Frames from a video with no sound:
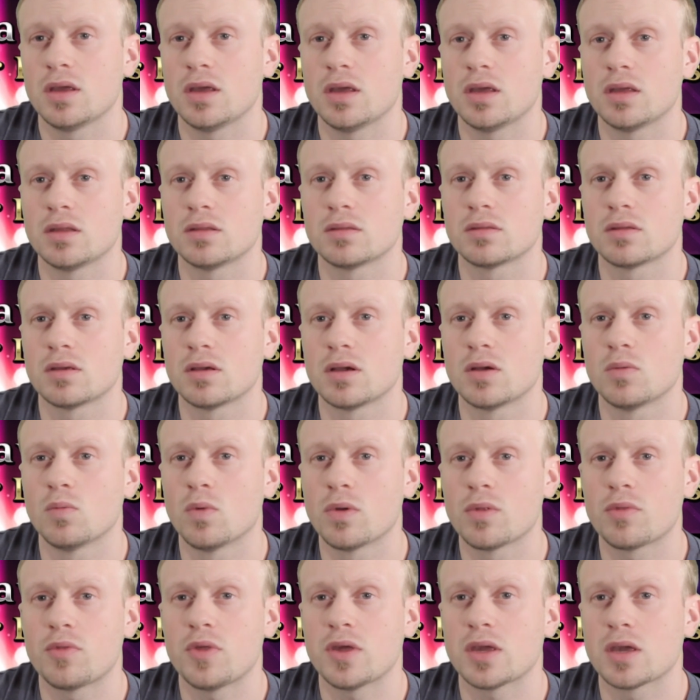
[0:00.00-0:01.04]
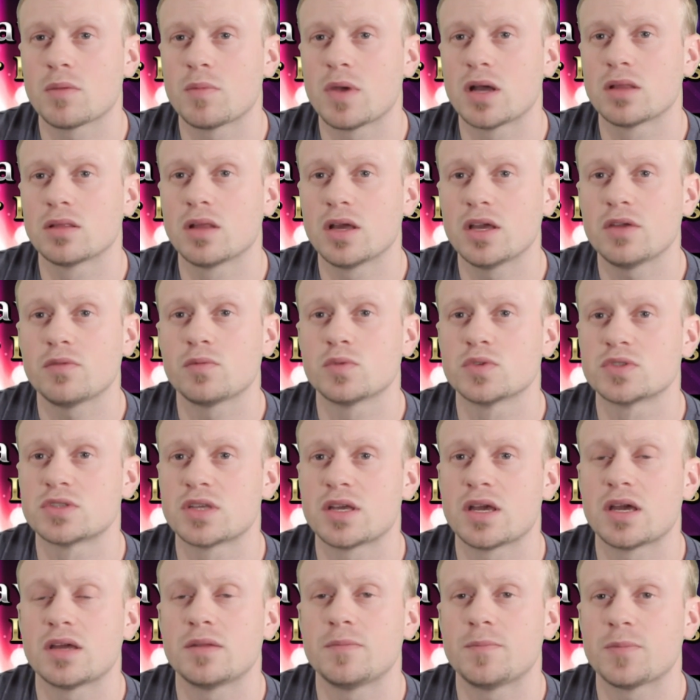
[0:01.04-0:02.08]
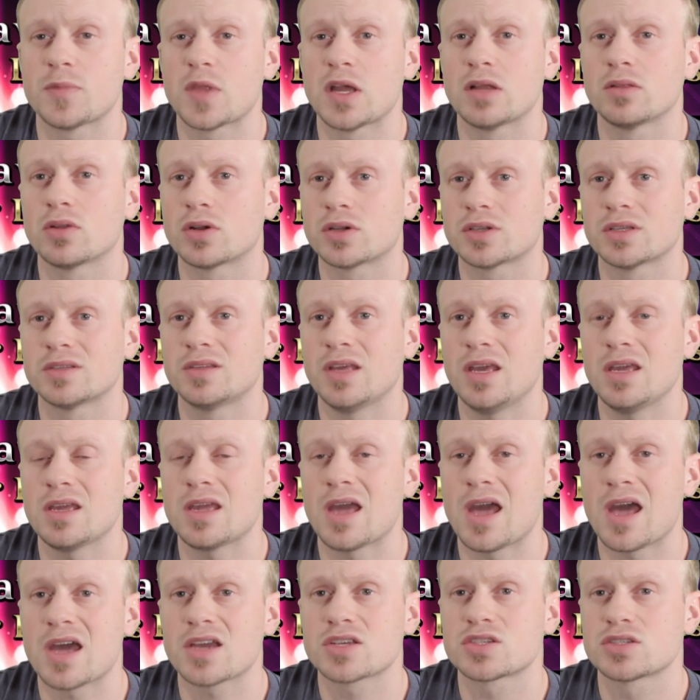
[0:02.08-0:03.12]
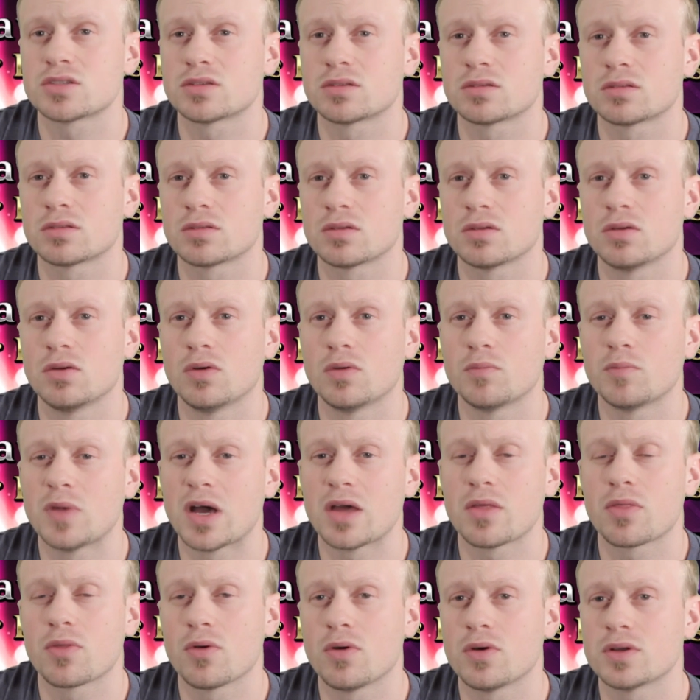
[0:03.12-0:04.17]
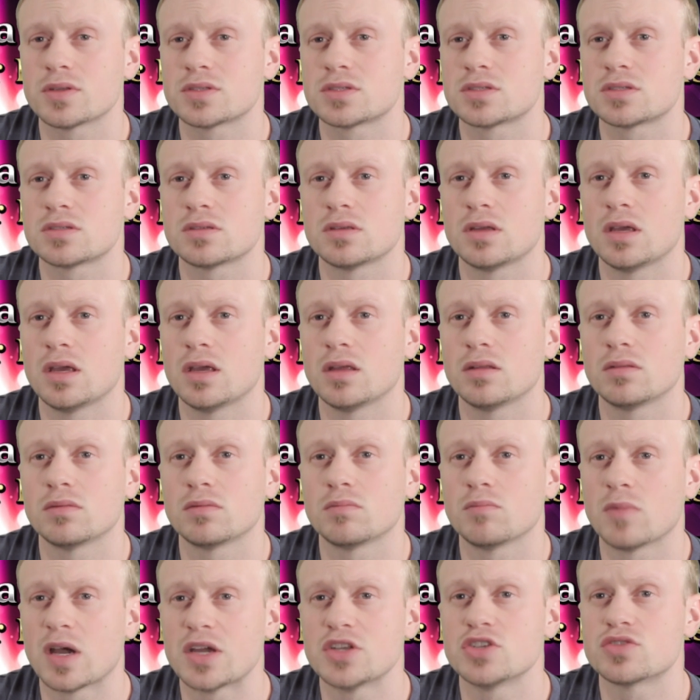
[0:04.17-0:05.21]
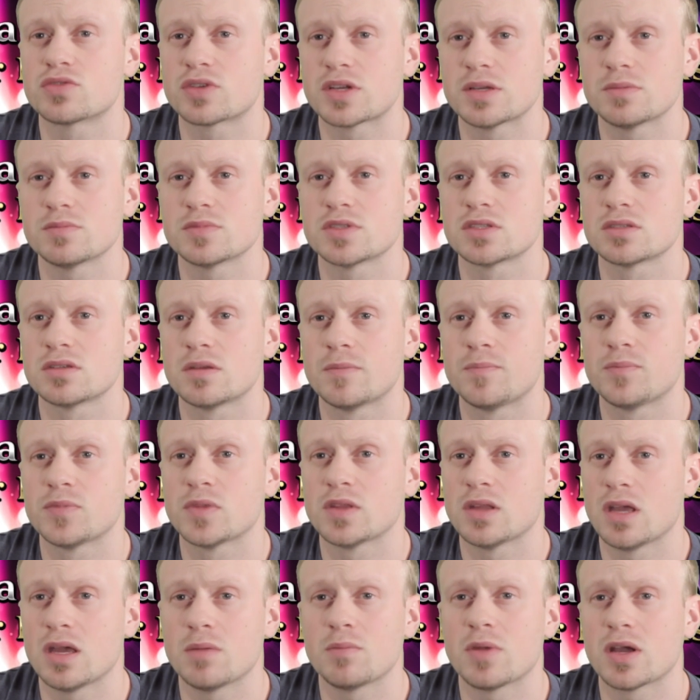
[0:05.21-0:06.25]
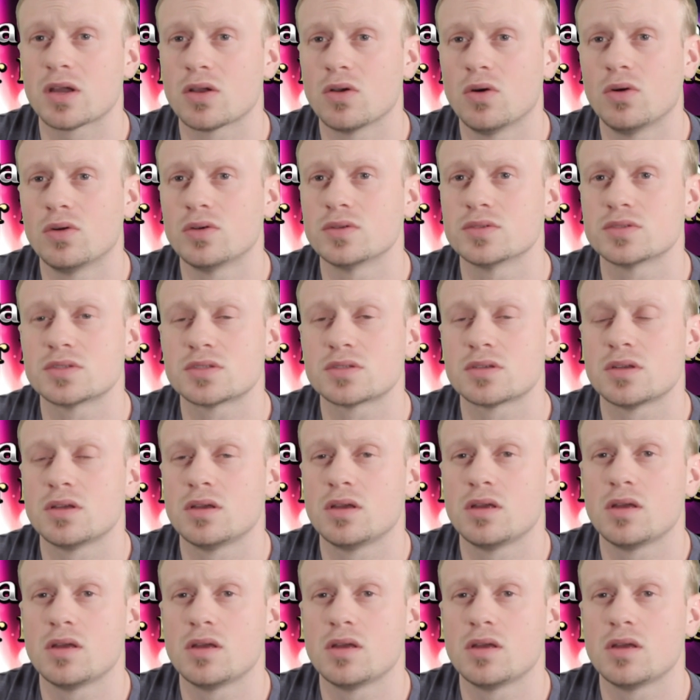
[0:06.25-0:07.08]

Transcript: And one thing in my life was that I learned to take action on my thoughts and my dreams and my goals.